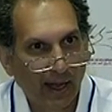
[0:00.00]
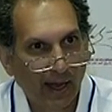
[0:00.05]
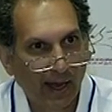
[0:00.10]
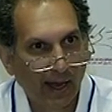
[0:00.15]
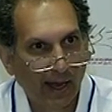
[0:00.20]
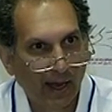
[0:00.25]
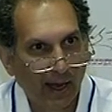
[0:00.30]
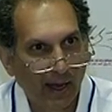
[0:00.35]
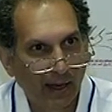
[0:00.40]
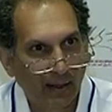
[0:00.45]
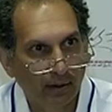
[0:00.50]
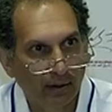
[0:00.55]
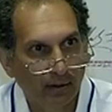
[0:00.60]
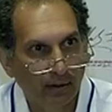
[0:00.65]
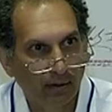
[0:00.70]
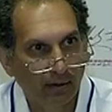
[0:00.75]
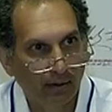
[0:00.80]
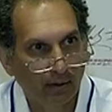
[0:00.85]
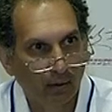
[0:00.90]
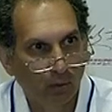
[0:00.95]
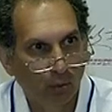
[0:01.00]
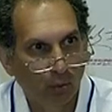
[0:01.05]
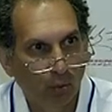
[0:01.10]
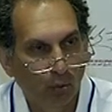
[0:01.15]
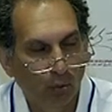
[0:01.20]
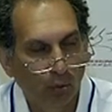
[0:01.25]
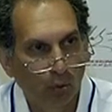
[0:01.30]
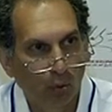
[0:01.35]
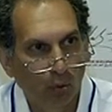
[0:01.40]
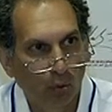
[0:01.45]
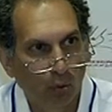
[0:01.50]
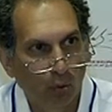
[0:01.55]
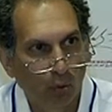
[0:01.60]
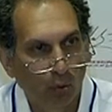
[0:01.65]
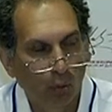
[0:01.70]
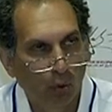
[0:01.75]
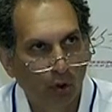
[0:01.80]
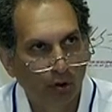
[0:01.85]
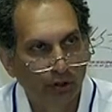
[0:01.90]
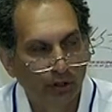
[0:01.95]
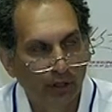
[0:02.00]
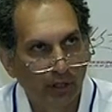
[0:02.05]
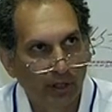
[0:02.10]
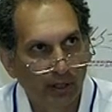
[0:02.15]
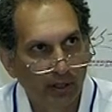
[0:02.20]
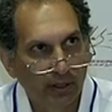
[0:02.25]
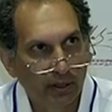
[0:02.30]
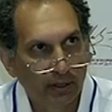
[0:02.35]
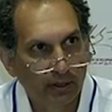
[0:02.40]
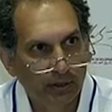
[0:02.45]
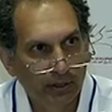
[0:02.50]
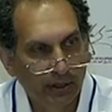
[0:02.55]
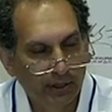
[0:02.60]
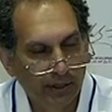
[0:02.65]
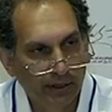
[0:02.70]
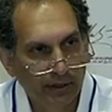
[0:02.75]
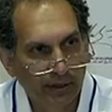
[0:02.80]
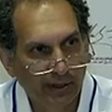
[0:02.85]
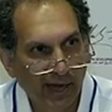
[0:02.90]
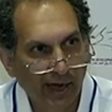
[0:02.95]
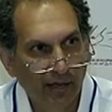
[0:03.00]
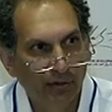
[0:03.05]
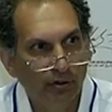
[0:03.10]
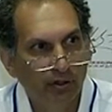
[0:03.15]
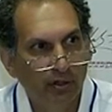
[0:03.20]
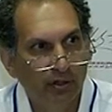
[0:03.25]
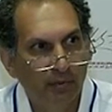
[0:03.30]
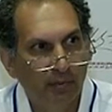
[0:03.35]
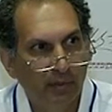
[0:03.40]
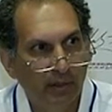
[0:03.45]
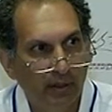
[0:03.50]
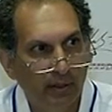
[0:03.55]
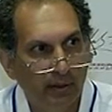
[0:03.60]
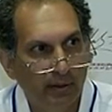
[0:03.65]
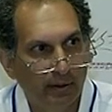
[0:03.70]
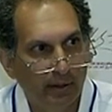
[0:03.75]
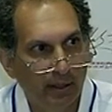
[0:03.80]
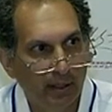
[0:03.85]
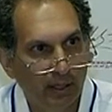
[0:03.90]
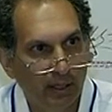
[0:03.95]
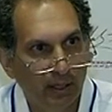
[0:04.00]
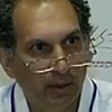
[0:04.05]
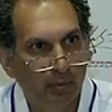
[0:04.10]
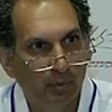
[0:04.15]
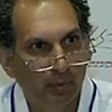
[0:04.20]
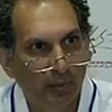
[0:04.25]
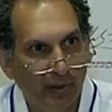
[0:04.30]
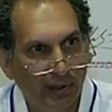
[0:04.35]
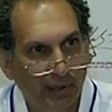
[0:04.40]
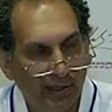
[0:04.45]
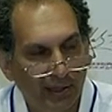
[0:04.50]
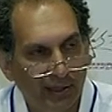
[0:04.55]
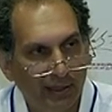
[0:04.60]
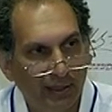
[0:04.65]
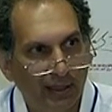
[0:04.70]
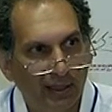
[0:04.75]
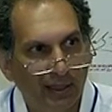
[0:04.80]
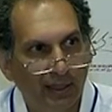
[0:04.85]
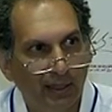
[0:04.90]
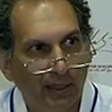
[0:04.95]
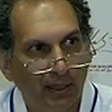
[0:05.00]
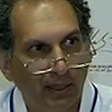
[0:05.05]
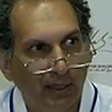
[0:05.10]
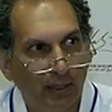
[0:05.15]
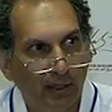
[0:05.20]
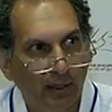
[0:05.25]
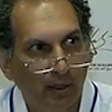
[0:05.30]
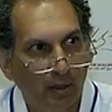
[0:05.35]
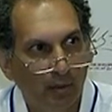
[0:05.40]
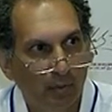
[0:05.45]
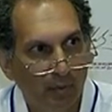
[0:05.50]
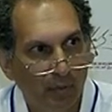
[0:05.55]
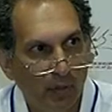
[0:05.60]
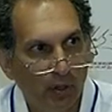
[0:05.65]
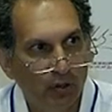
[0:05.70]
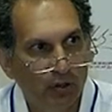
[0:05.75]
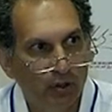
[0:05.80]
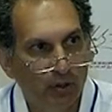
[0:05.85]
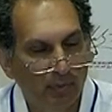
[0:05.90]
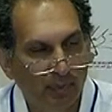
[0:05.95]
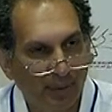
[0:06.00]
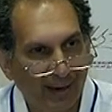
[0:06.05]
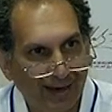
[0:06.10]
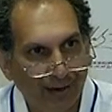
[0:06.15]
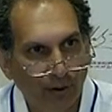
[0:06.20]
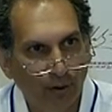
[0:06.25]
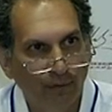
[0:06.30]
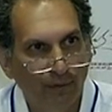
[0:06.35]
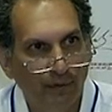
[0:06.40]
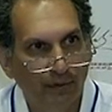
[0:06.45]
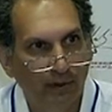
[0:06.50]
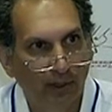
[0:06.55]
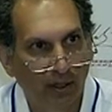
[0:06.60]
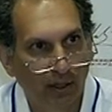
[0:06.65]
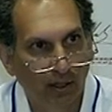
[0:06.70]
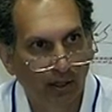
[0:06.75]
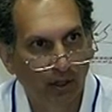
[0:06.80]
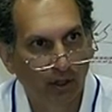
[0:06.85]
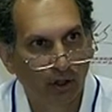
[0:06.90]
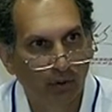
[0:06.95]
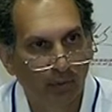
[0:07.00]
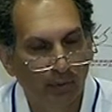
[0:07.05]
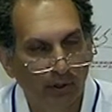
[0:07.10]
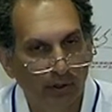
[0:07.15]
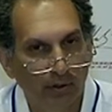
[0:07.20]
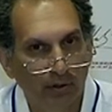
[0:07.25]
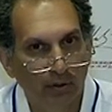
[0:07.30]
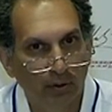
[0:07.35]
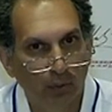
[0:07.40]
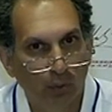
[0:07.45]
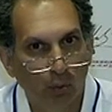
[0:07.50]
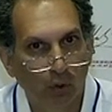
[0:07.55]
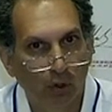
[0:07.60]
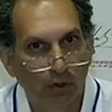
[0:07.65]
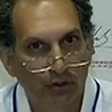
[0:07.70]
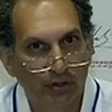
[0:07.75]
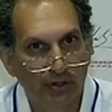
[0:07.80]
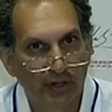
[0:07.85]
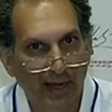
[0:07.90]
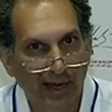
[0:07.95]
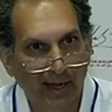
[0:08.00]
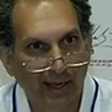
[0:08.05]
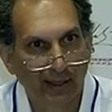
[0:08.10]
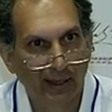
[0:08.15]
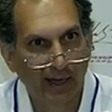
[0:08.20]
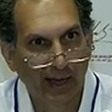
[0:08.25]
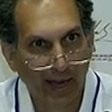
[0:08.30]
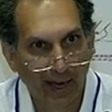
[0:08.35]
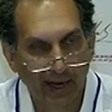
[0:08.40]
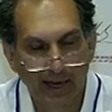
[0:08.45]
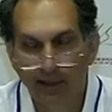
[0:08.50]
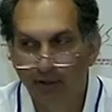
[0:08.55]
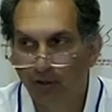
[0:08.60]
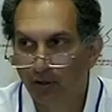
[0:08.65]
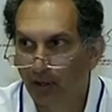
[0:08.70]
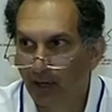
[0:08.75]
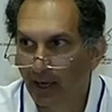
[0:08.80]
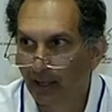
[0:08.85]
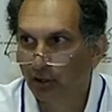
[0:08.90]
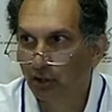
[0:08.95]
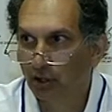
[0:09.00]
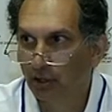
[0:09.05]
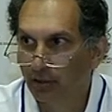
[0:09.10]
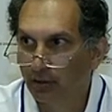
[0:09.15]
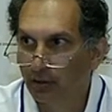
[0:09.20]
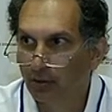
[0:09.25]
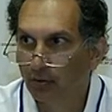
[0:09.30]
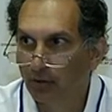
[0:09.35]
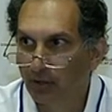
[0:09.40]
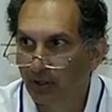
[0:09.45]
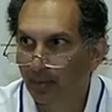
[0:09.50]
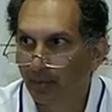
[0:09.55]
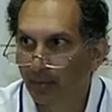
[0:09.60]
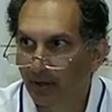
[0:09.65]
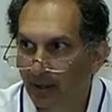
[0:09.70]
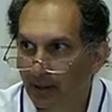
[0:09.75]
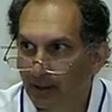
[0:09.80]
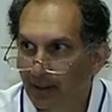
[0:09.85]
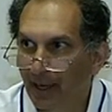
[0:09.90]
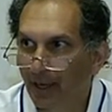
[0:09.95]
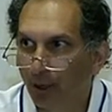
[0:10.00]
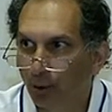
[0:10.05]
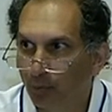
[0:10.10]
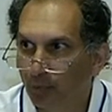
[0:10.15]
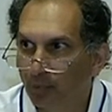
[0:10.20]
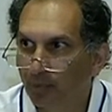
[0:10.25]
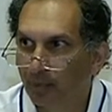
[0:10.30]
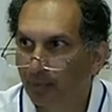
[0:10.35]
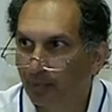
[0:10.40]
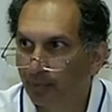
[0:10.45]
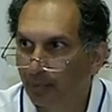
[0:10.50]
And what turned out to be the politically most powerful argument was that aid could actually do something to help